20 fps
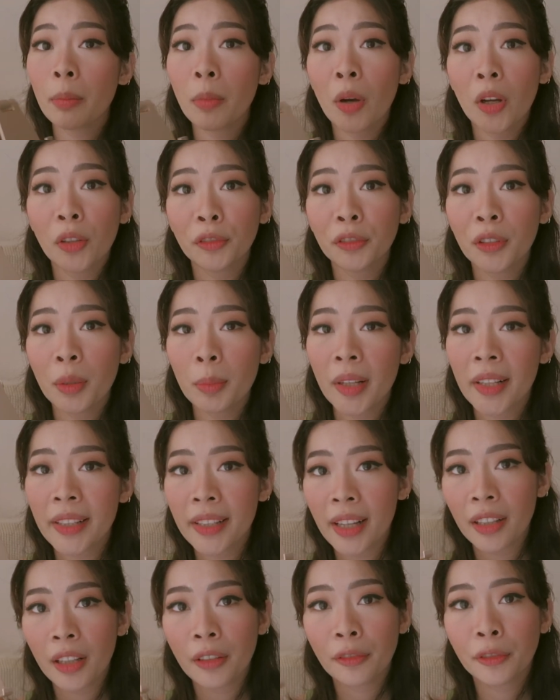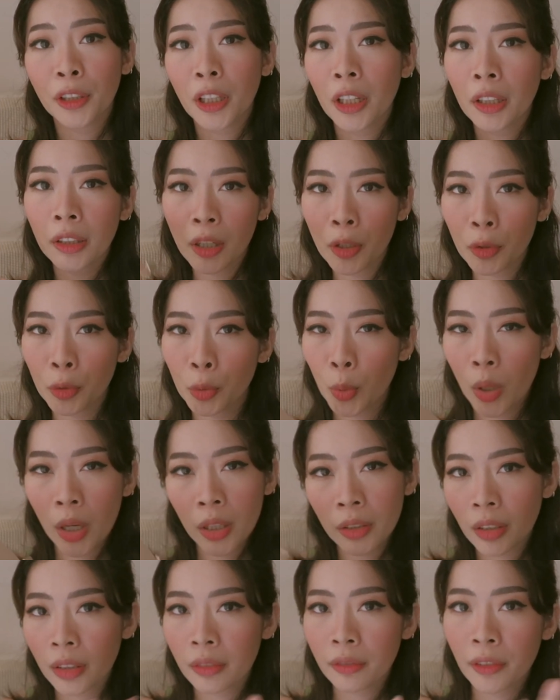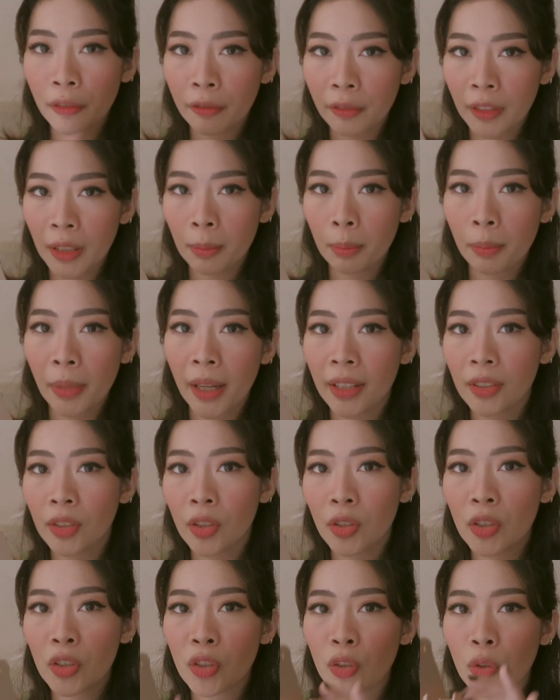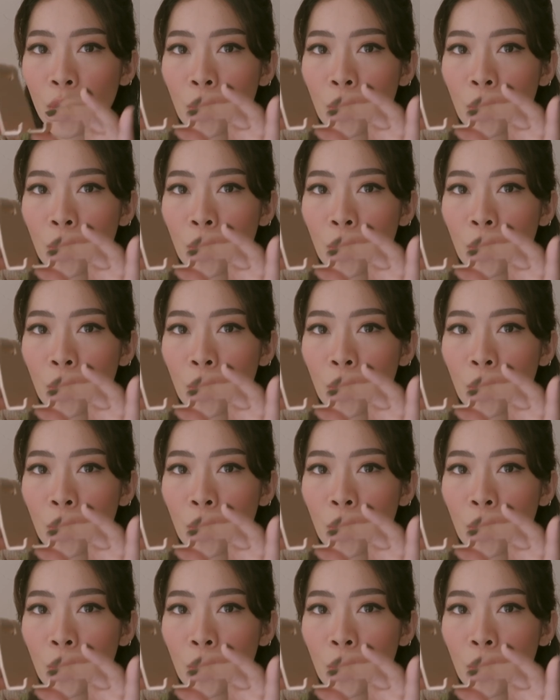I bought from Lazada for around 215 pesos.